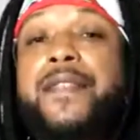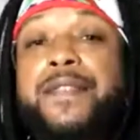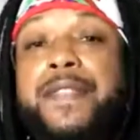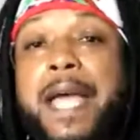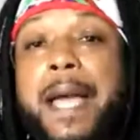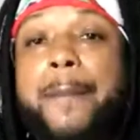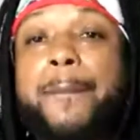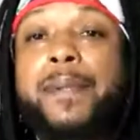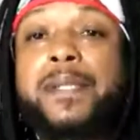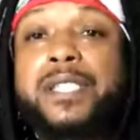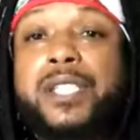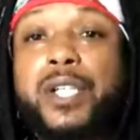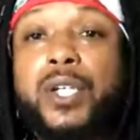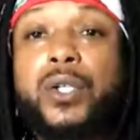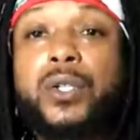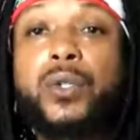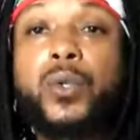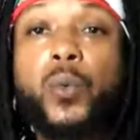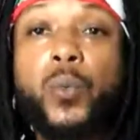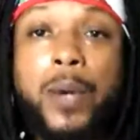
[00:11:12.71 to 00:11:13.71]
that
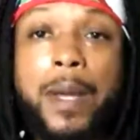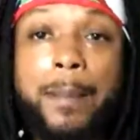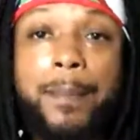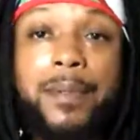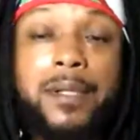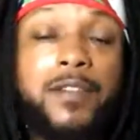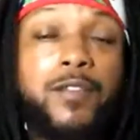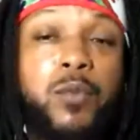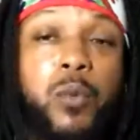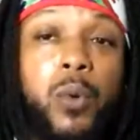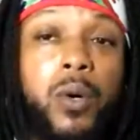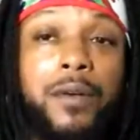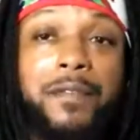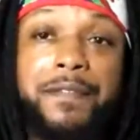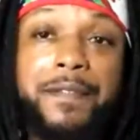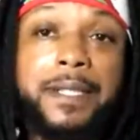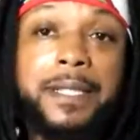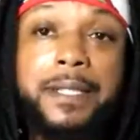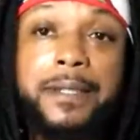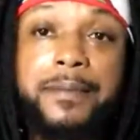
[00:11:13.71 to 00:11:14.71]
particular weapon of
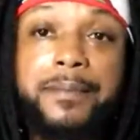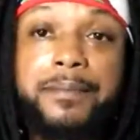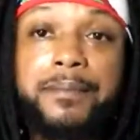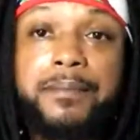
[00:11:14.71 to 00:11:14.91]
warfare.